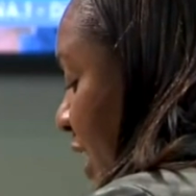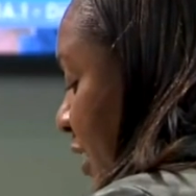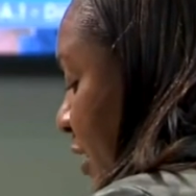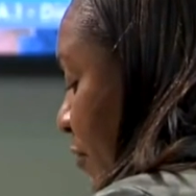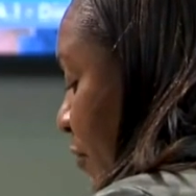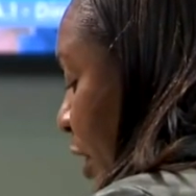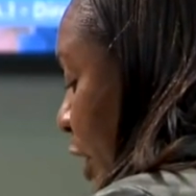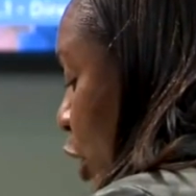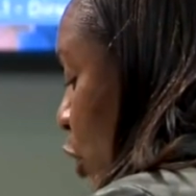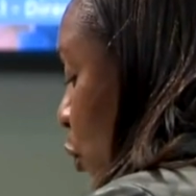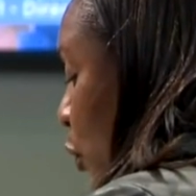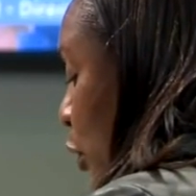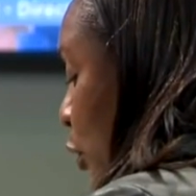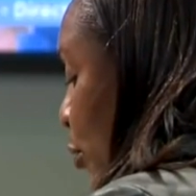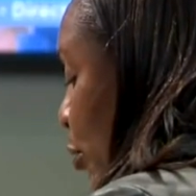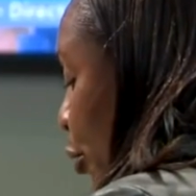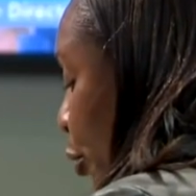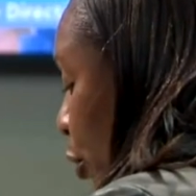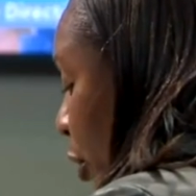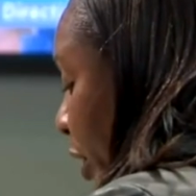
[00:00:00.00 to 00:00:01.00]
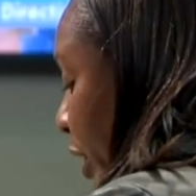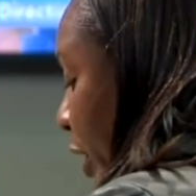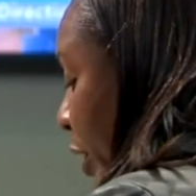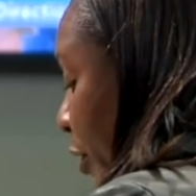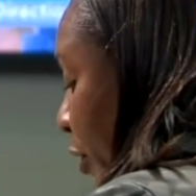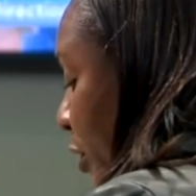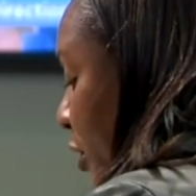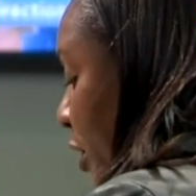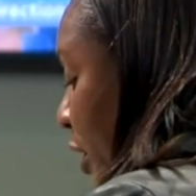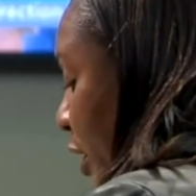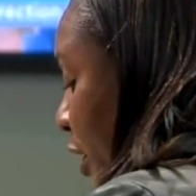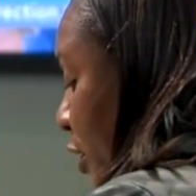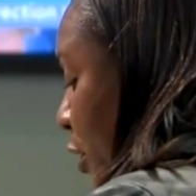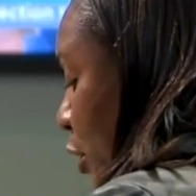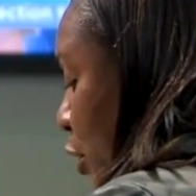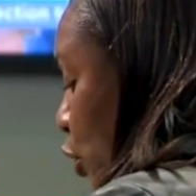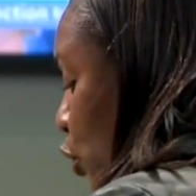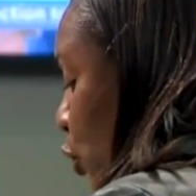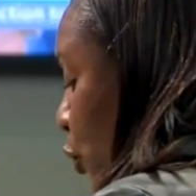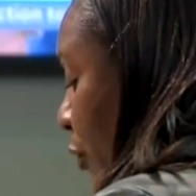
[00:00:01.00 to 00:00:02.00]
Acevedo was brought here to
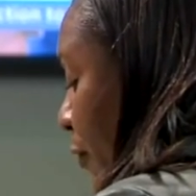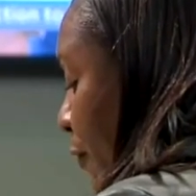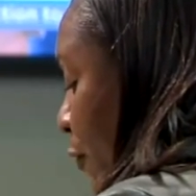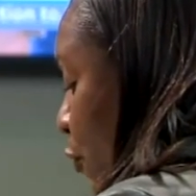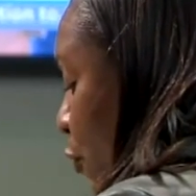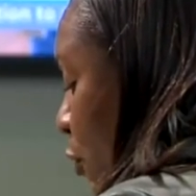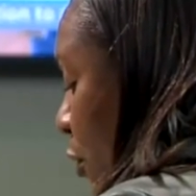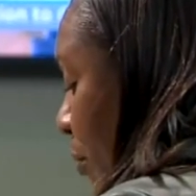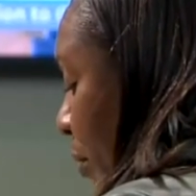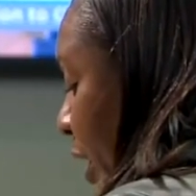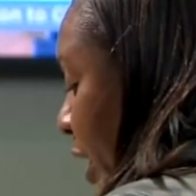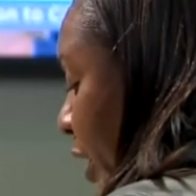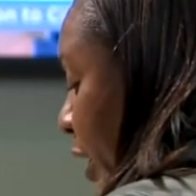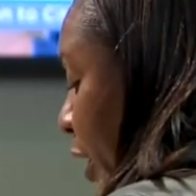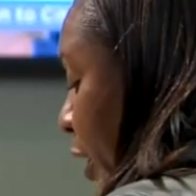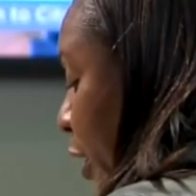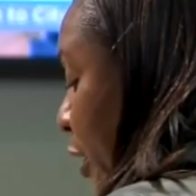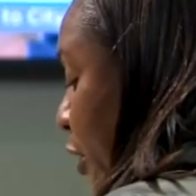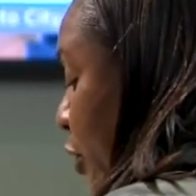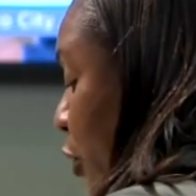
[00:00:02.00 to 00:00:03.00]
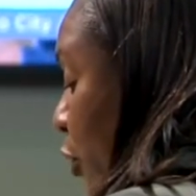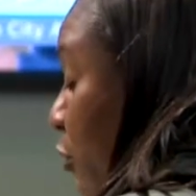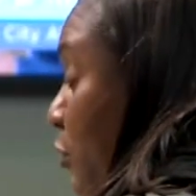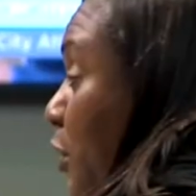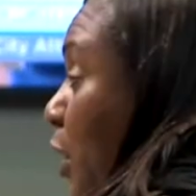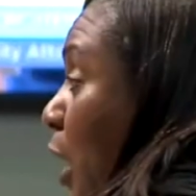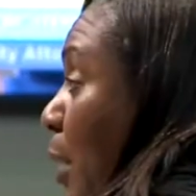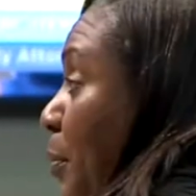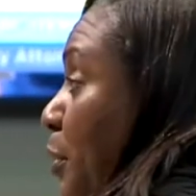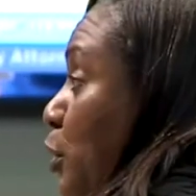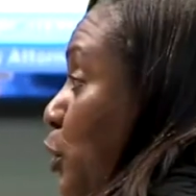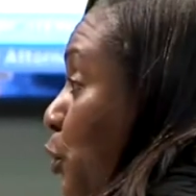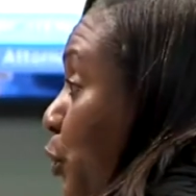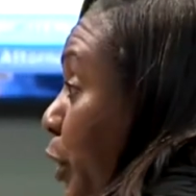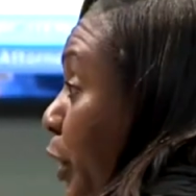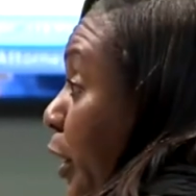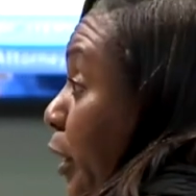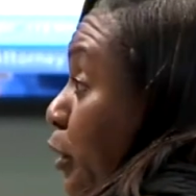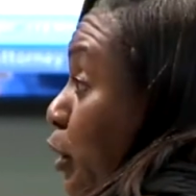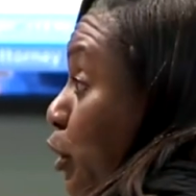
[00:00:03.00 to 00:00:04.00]
institute reform, and he deserves the
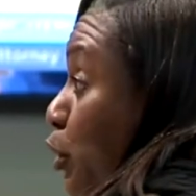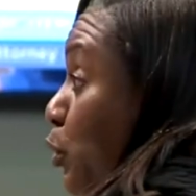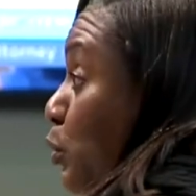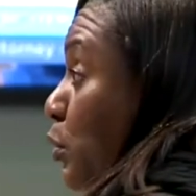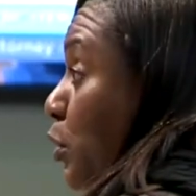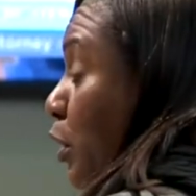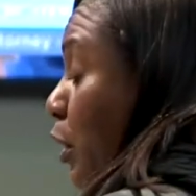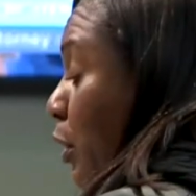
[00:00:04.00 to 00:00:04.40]
opportunity to do